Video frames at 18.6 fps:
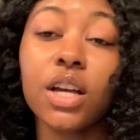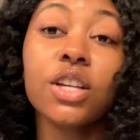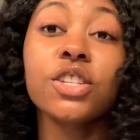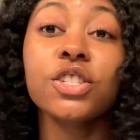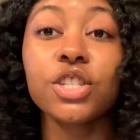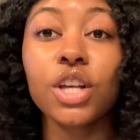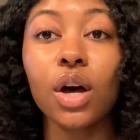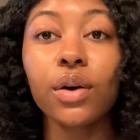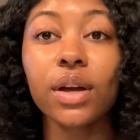
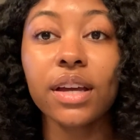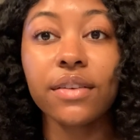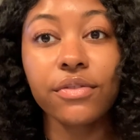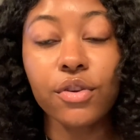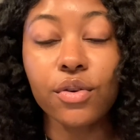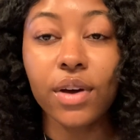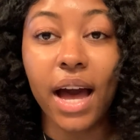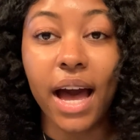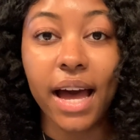So if
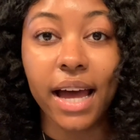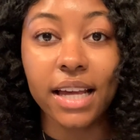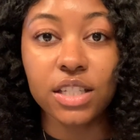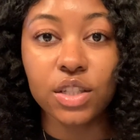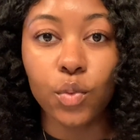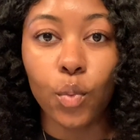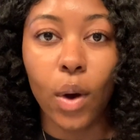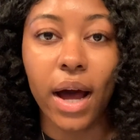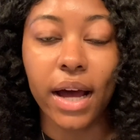you
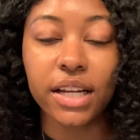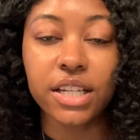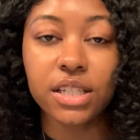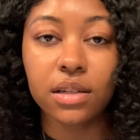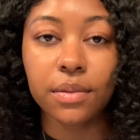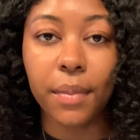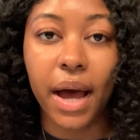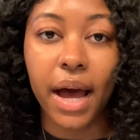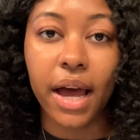guys
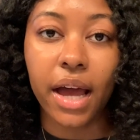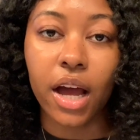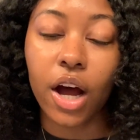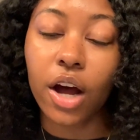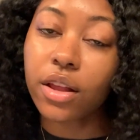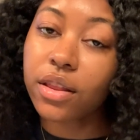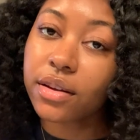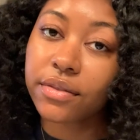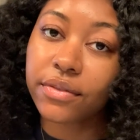watched my
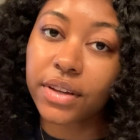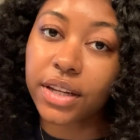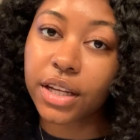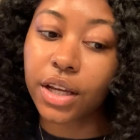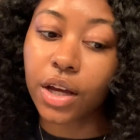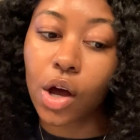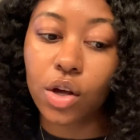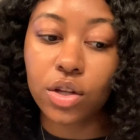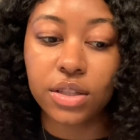other
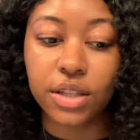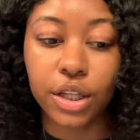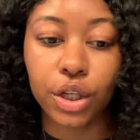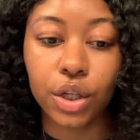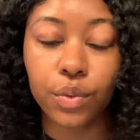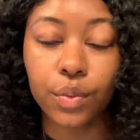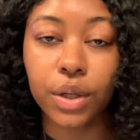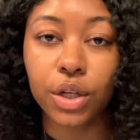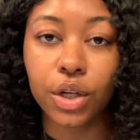videos, then
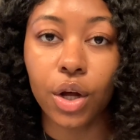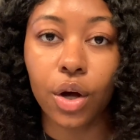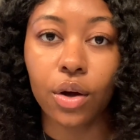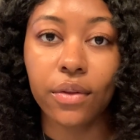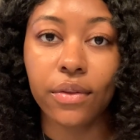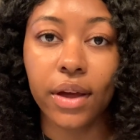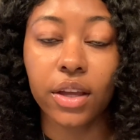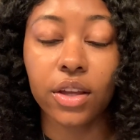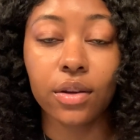you would know
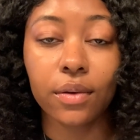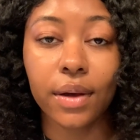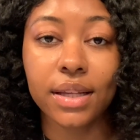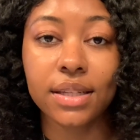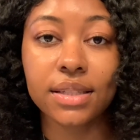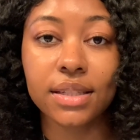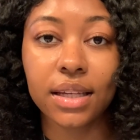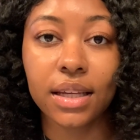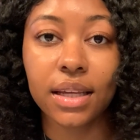that
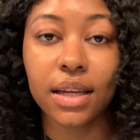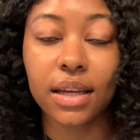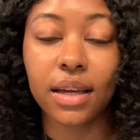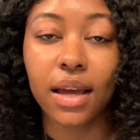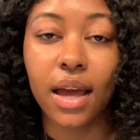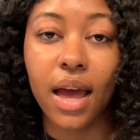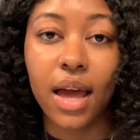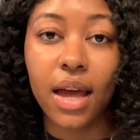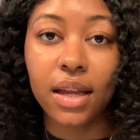USC